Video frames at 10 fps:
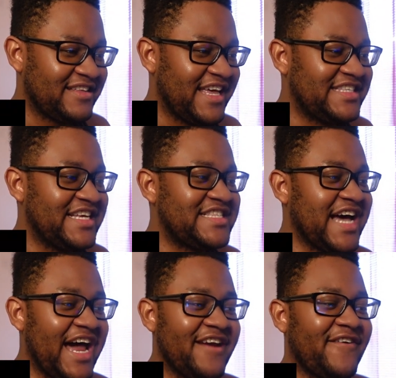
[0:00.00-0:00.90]
It's
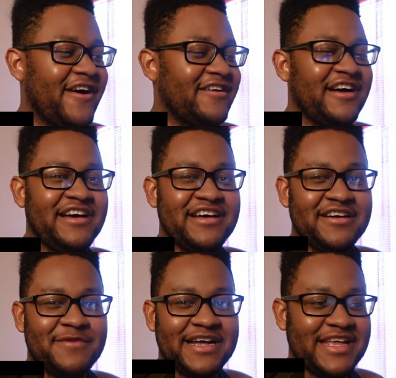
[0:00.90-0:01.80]
inside of her,
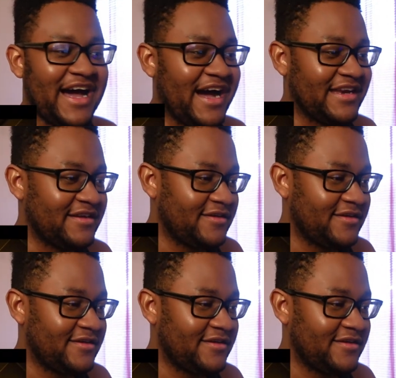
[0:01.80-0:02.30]
oh my god.